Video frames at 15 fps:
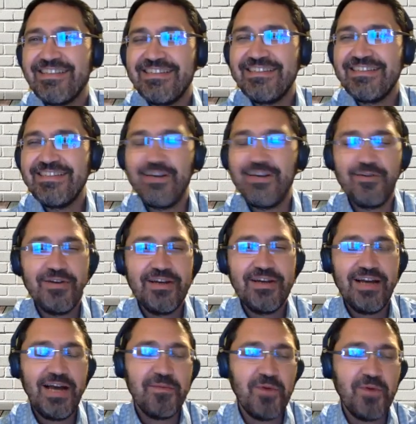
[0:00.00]
So
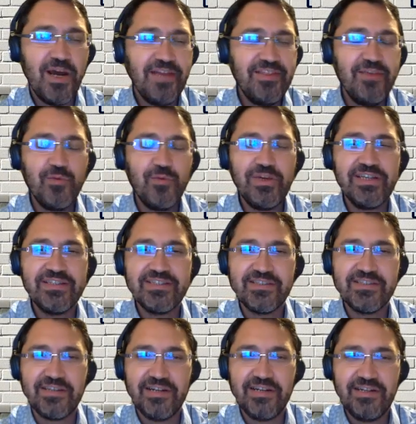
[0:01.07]
I think we can
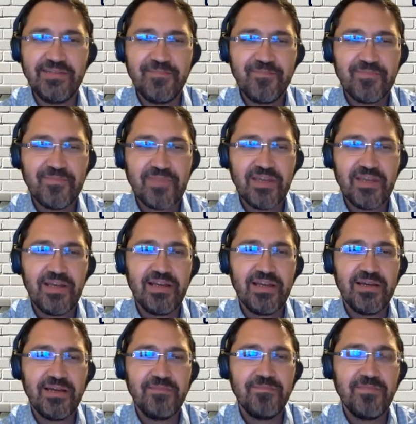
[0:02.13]
start.
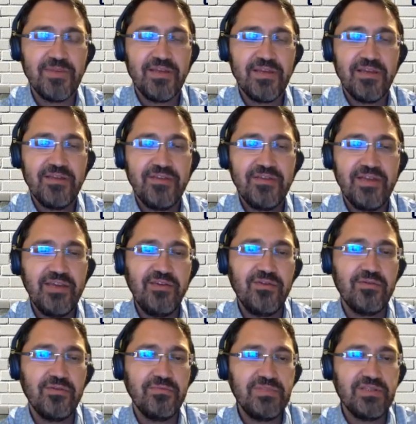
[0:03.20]
Thank
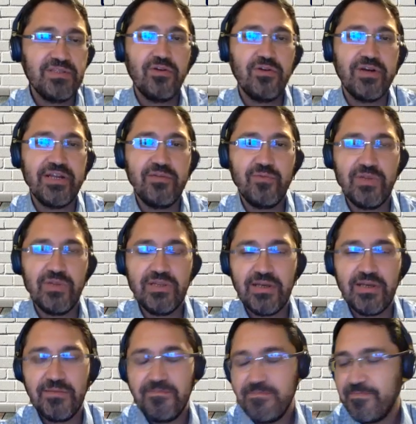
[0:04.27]
you, Mr. Laurent.
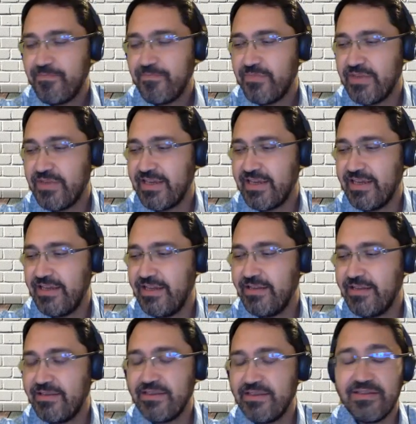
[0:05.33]
Welcome again.
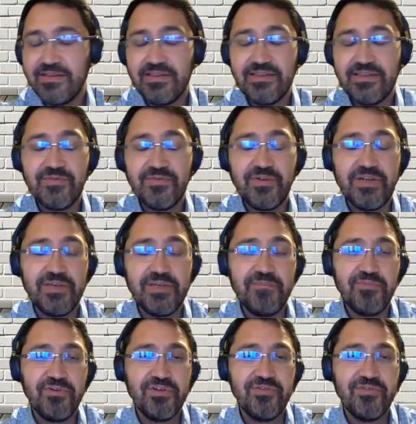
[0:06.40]
And this is very
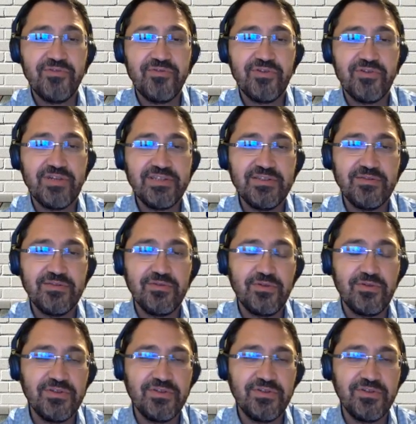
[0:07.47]
important for us to
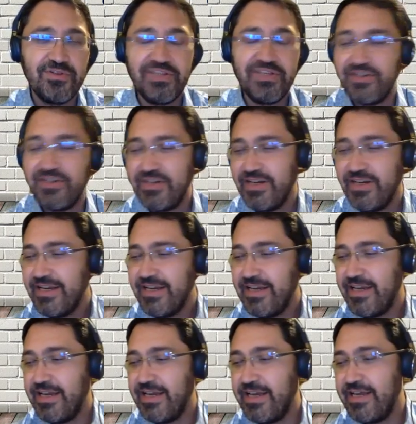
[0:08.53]
host you here.
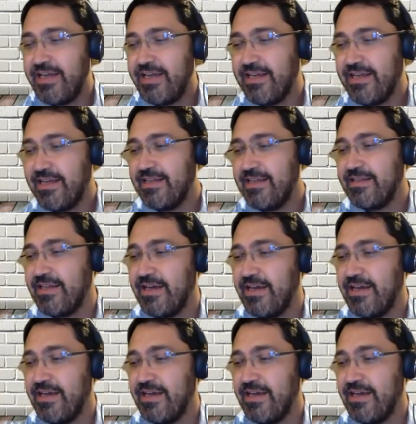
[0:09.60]
And